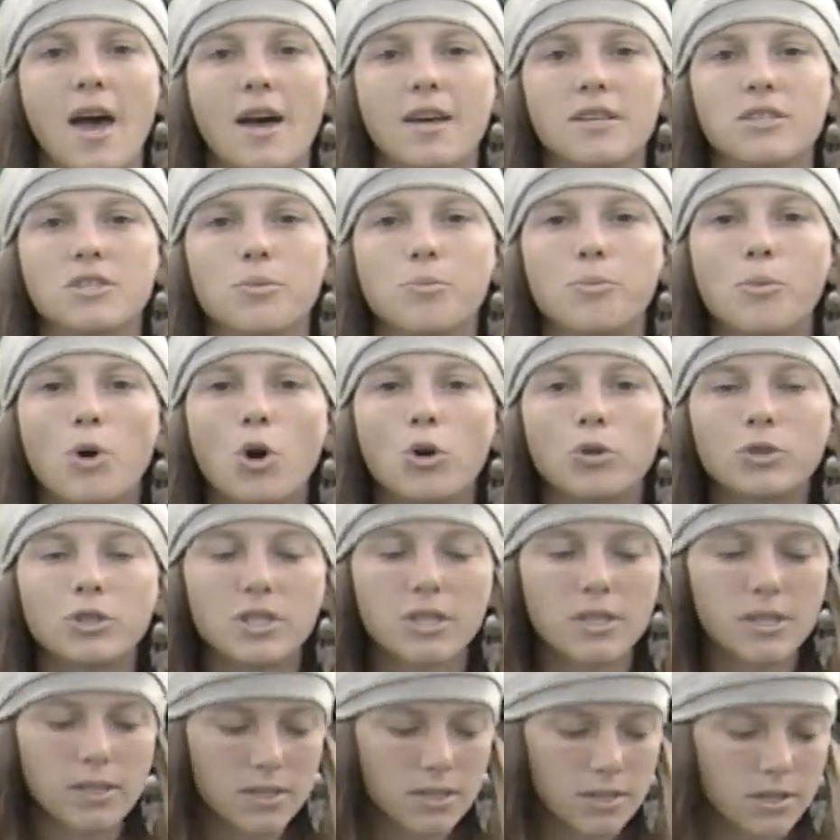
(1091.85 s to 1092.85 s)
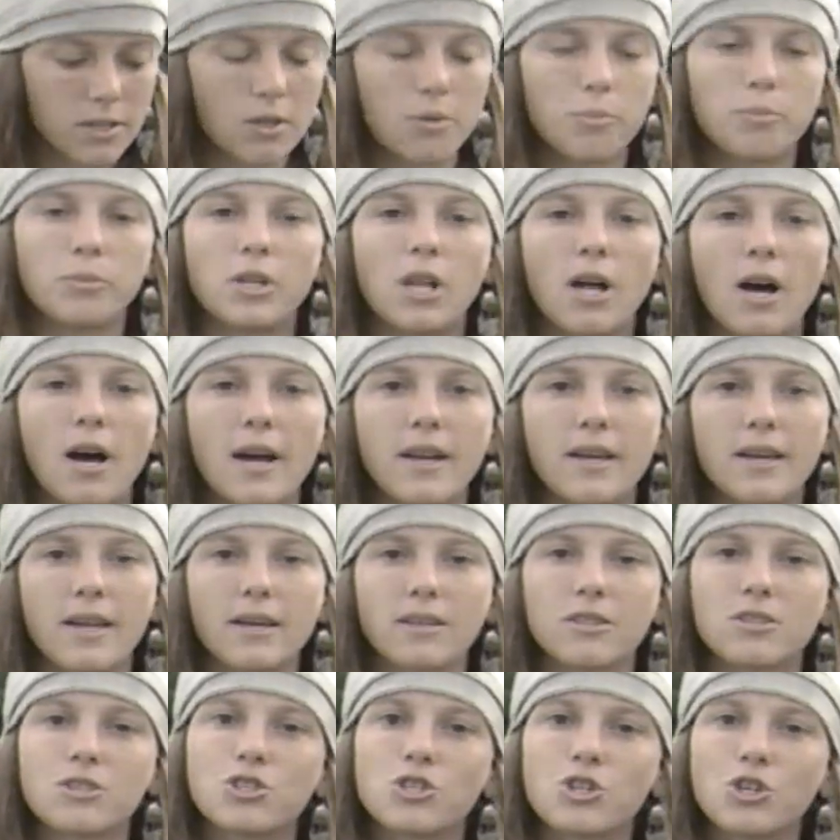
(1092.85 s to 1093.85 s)
as a poultice applied
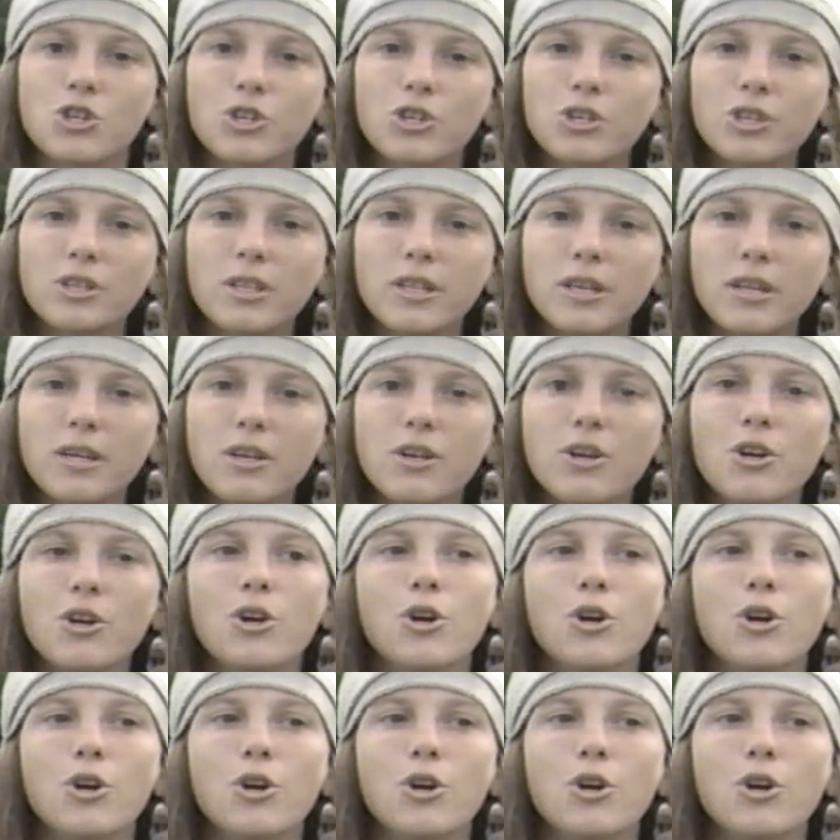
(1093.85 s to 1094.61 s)
externally,